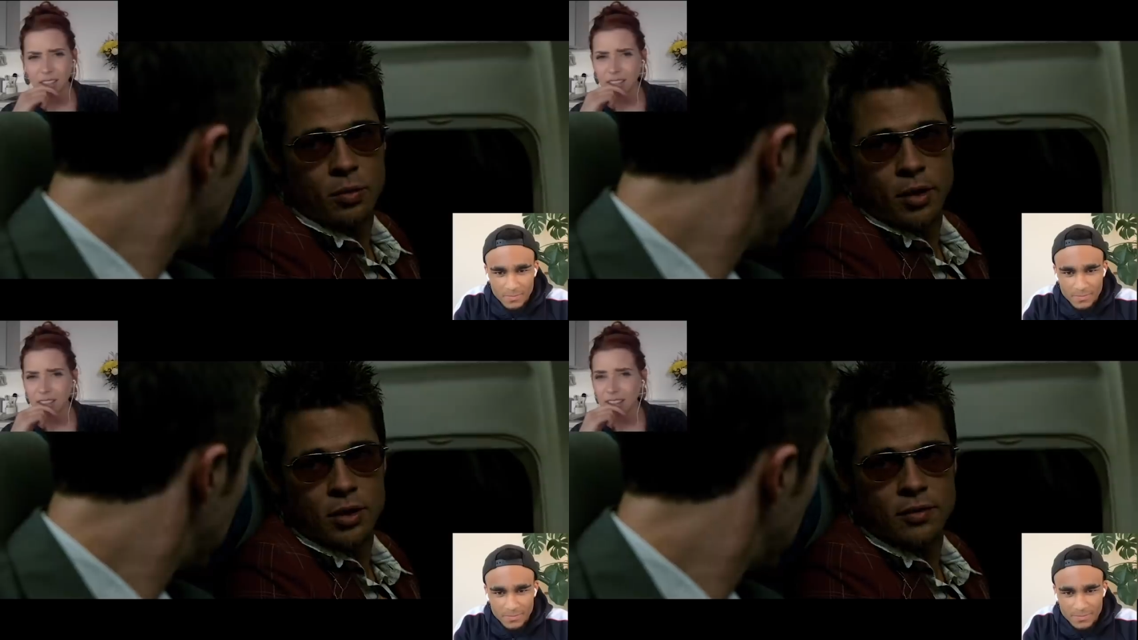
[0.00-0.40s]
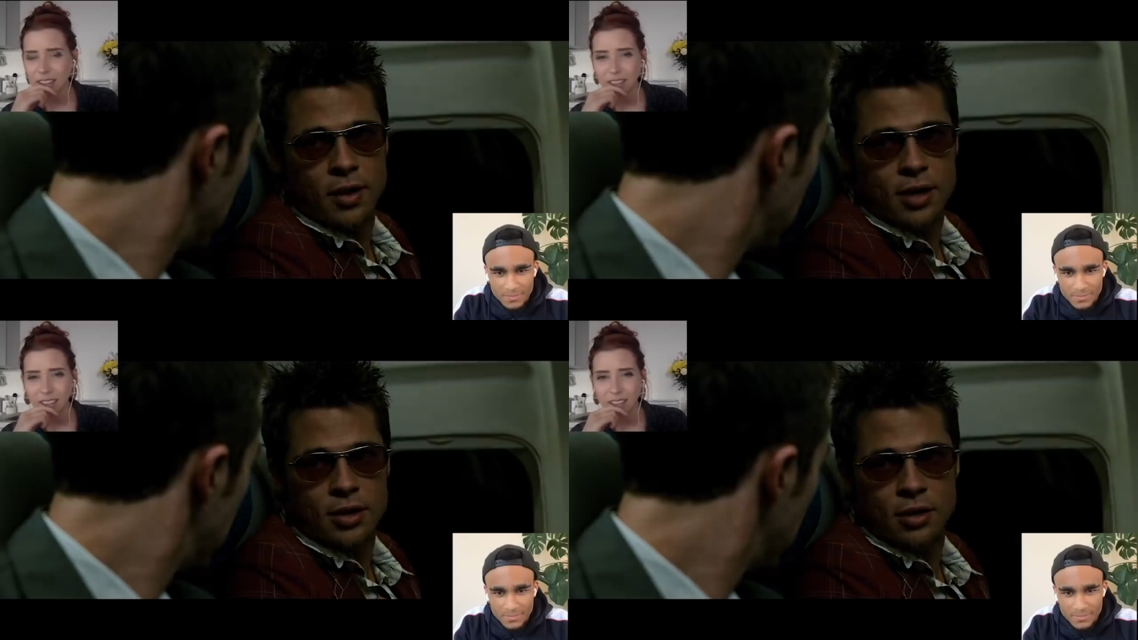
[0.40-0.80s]
Speaker 1: equal parts
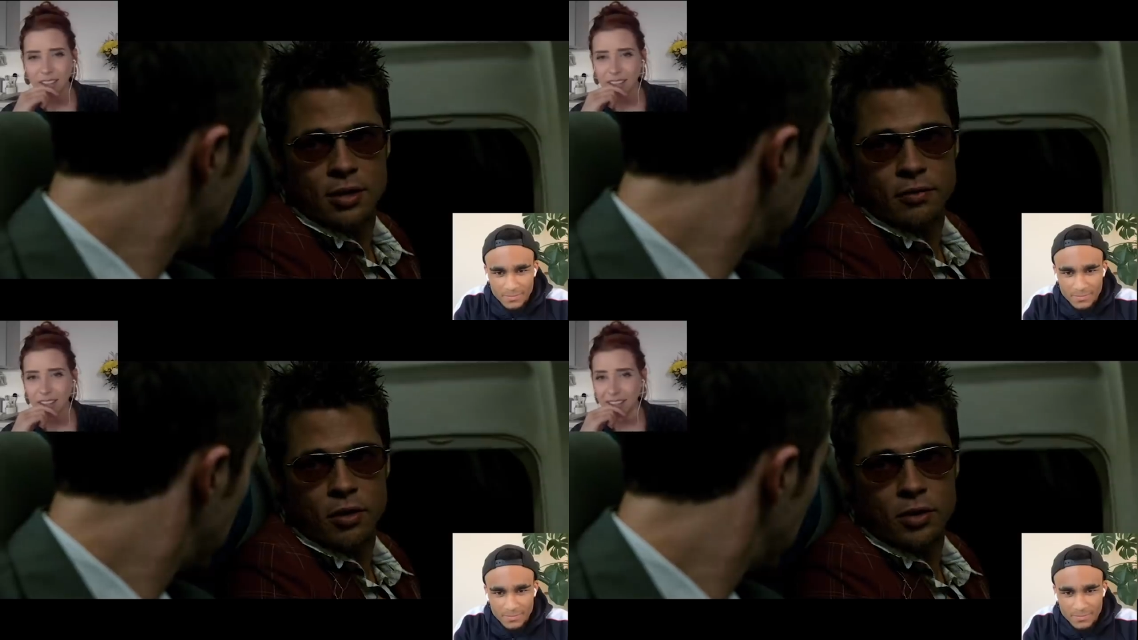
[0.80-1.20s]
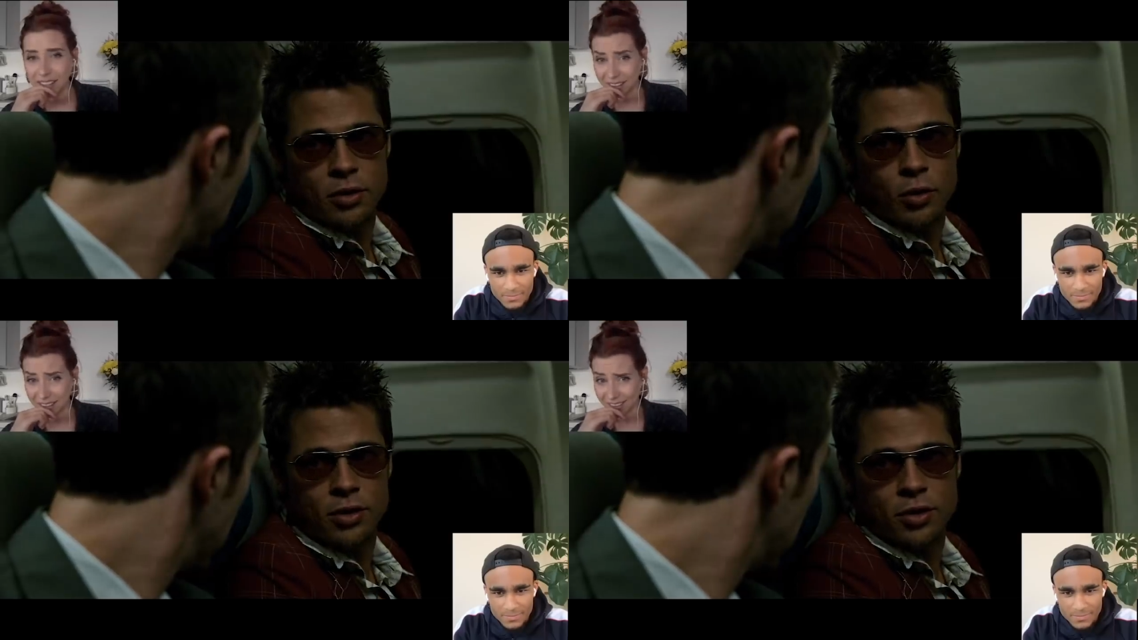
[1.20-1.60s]
of gasoline and
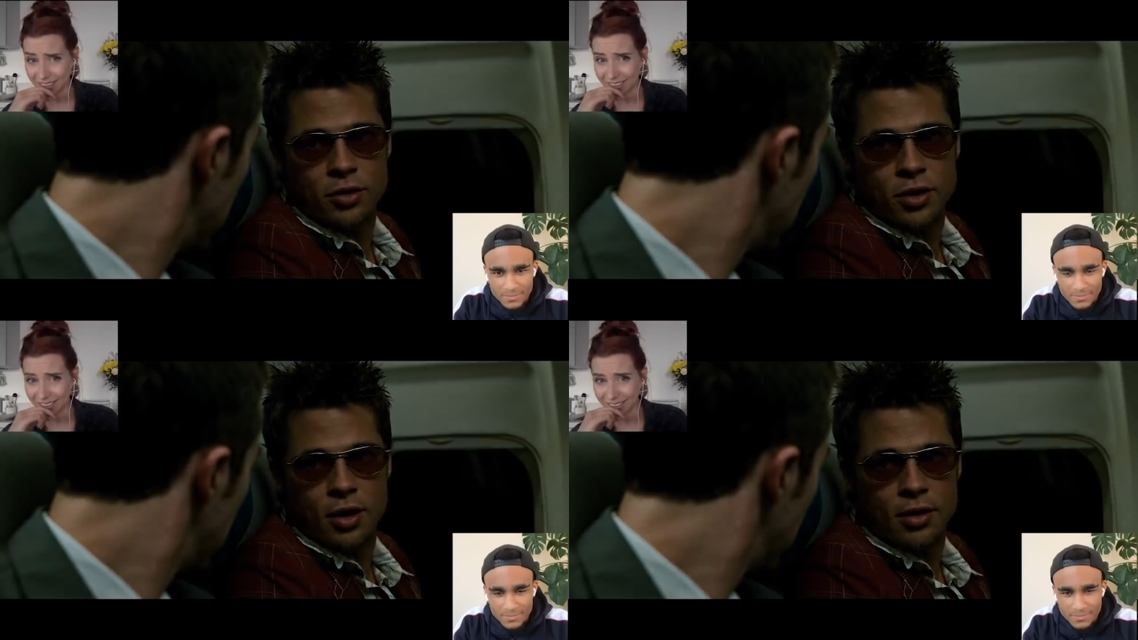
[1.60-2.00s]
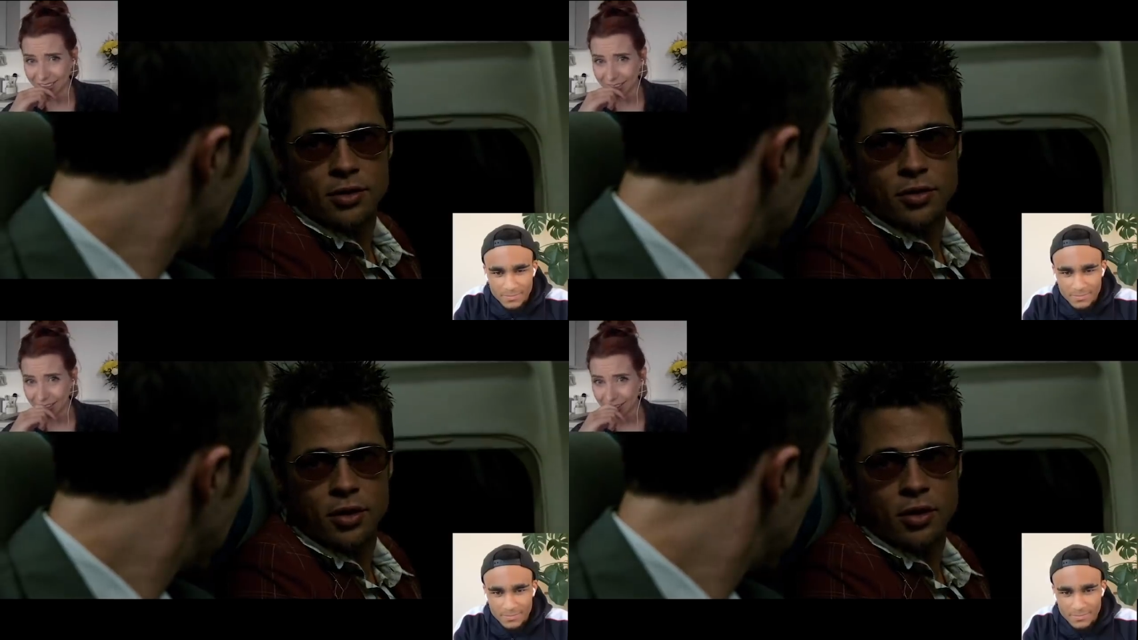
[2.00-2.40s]
frozen orange juice
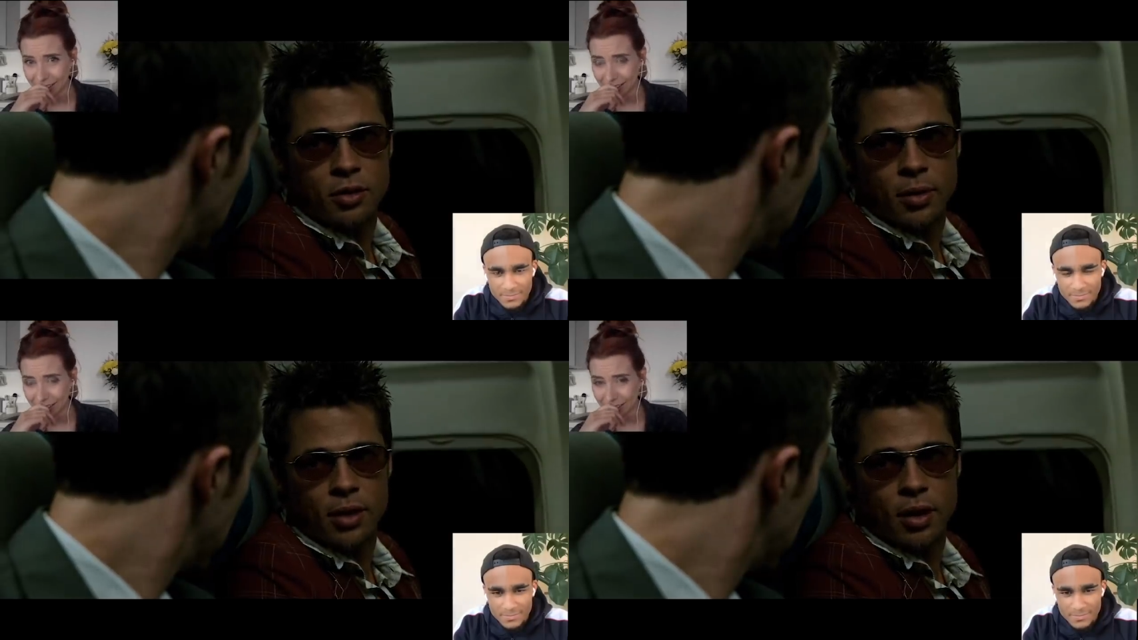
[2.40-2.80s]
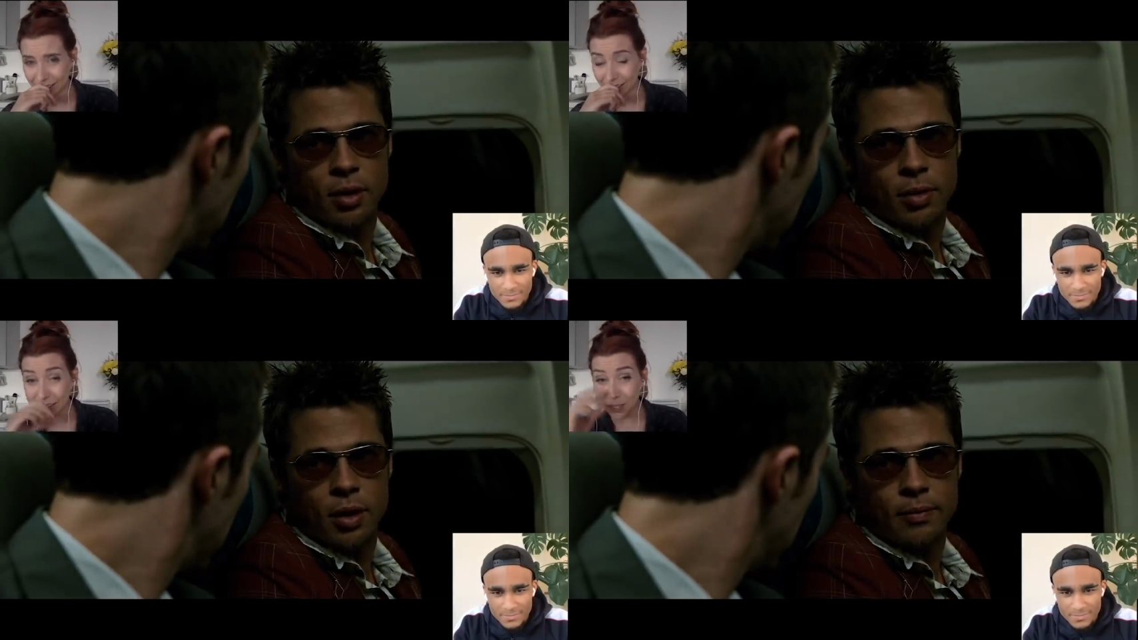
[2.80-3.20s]
concentrate, you can make
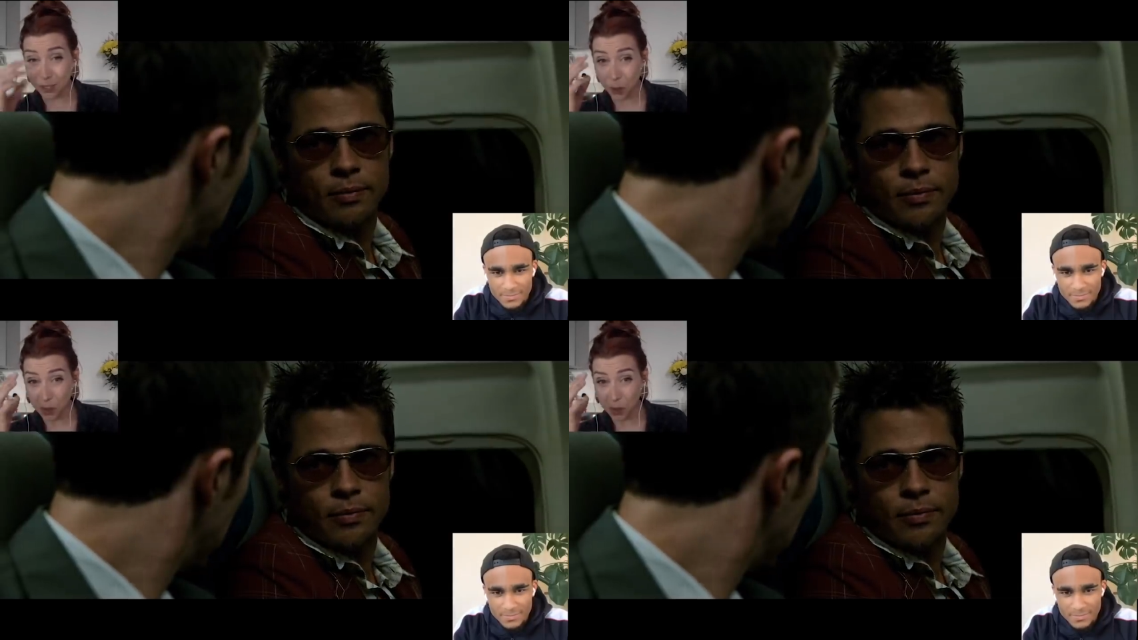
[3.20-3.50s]
napalm? But he's so